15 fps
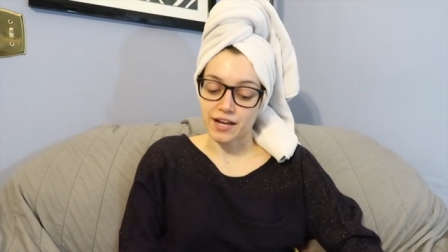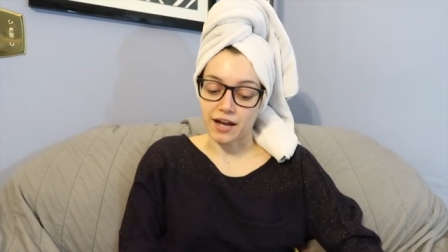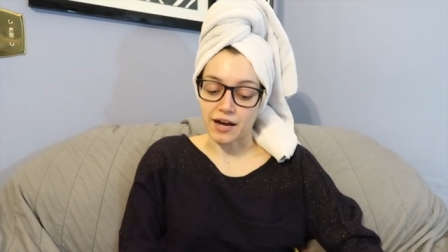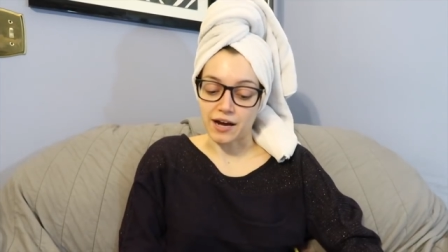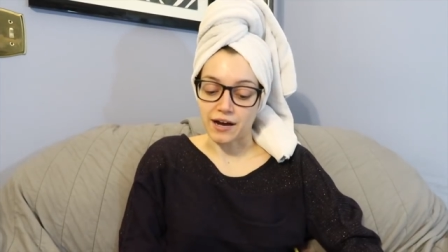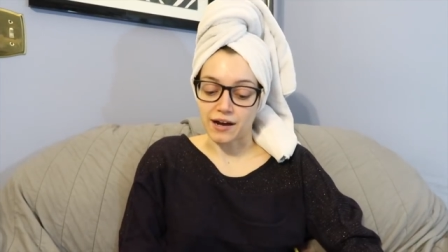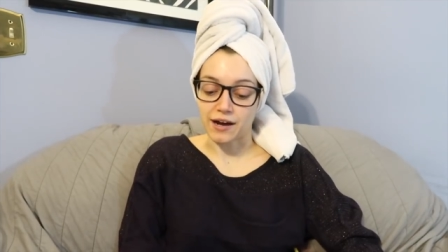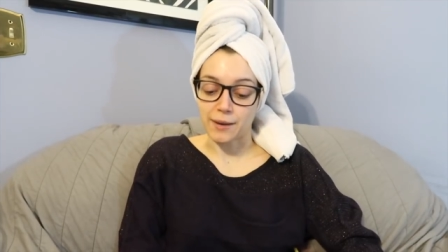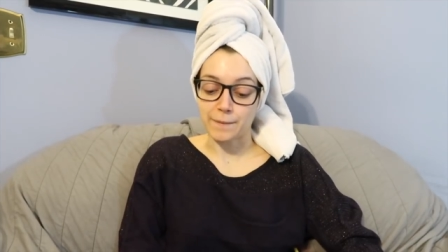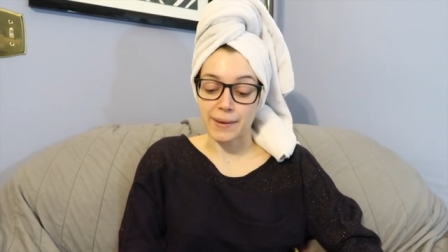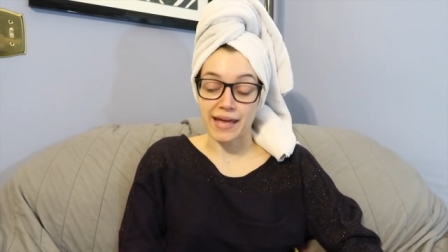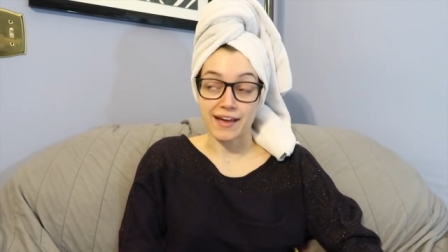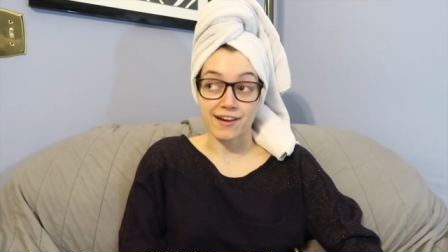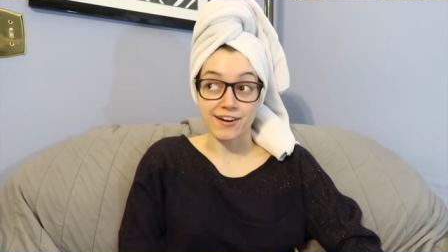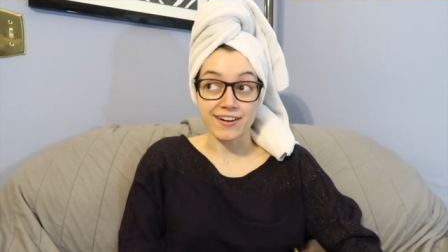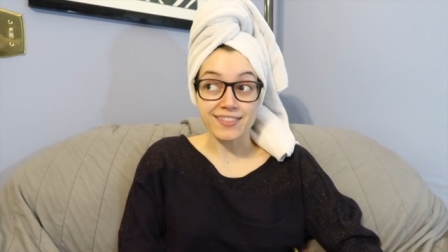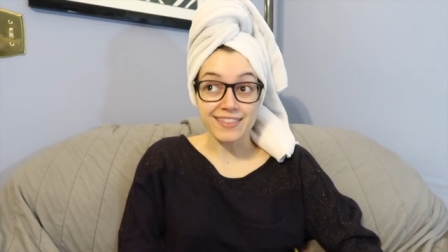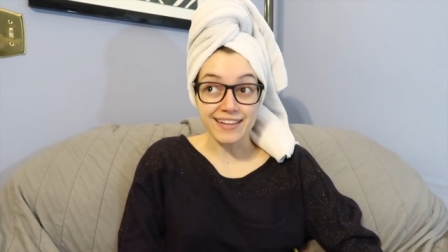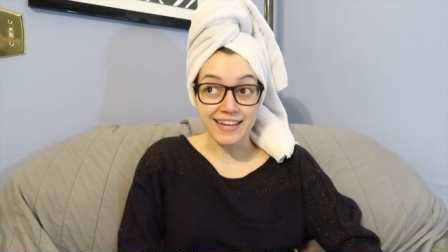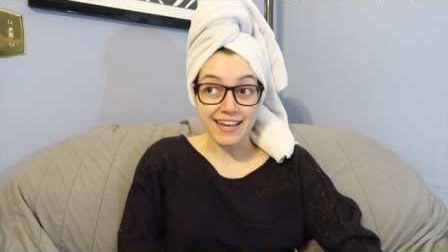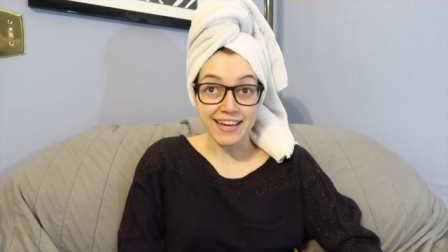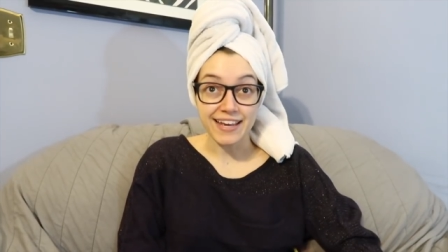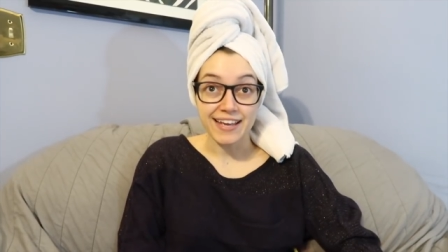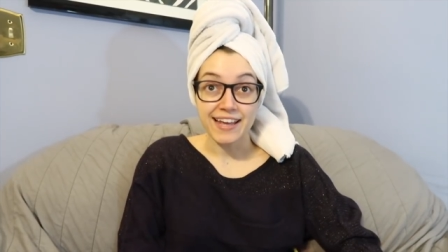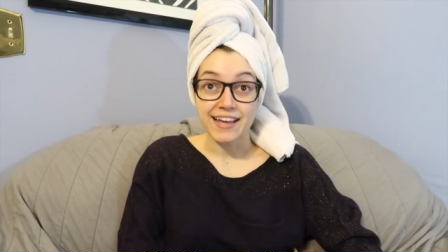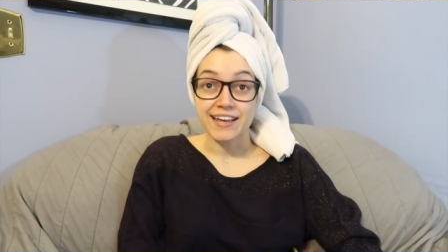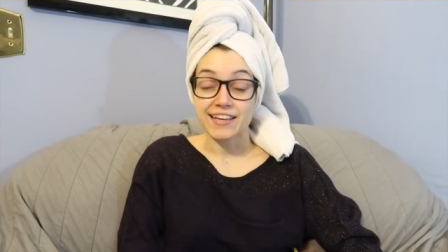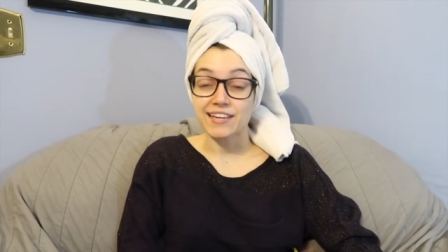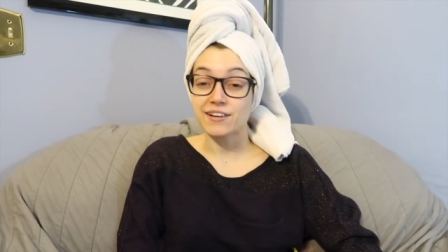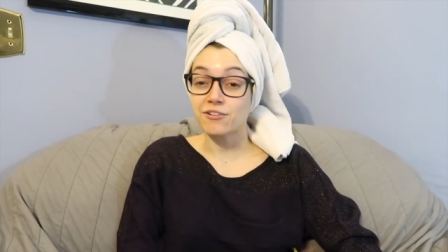Apparently,
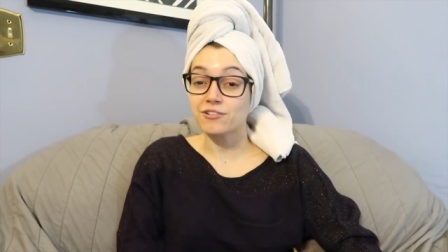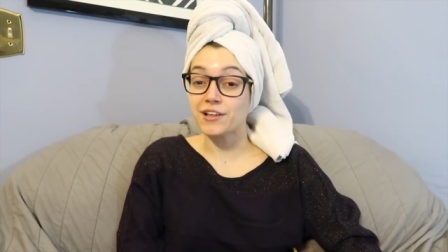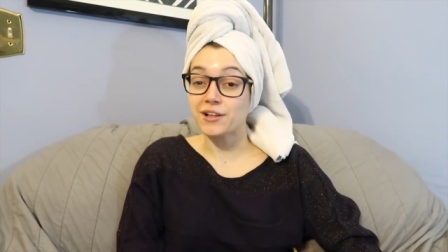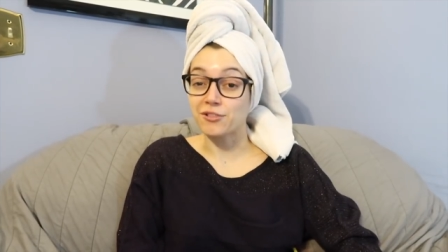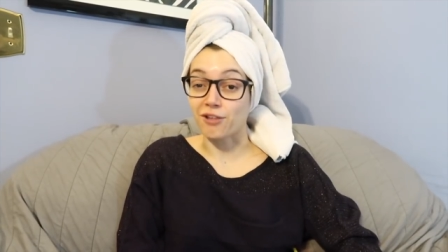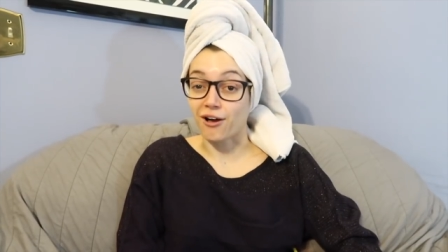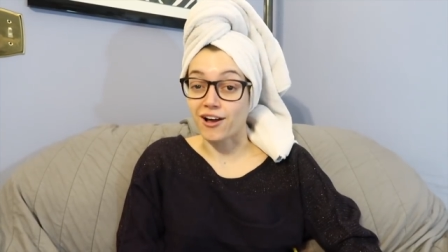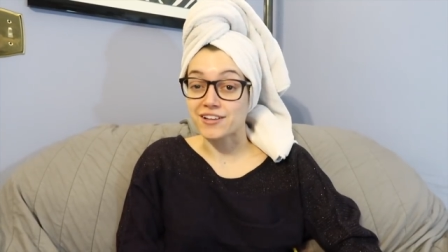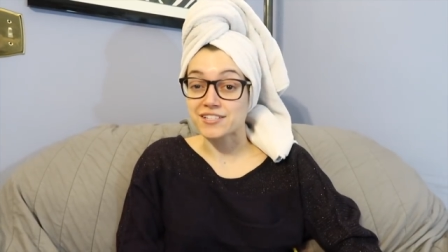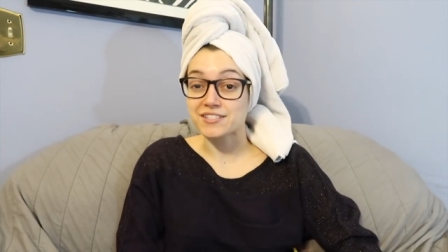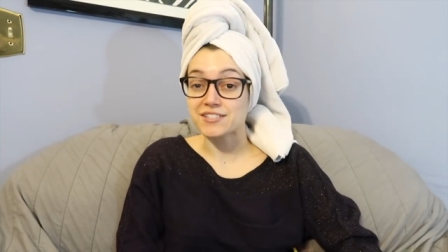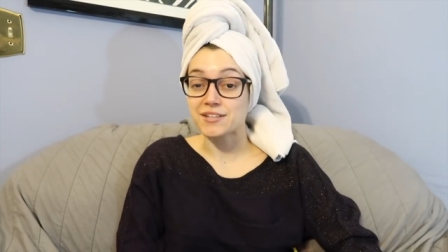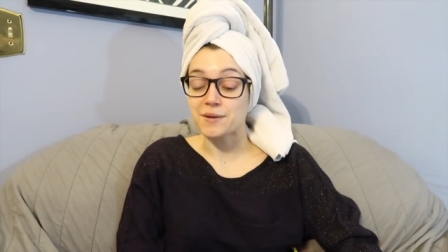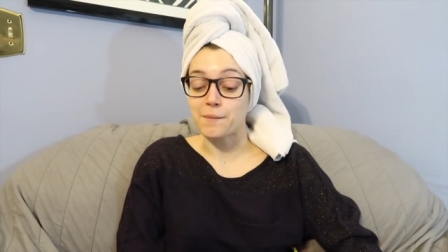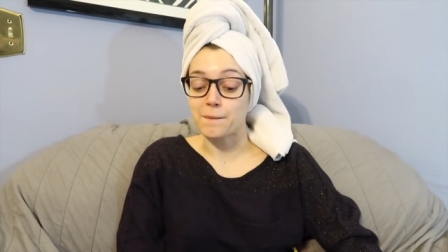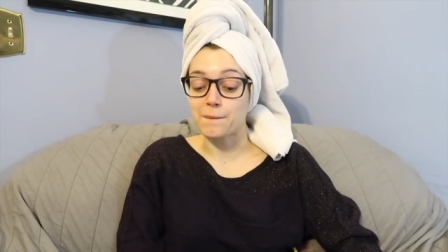he only lost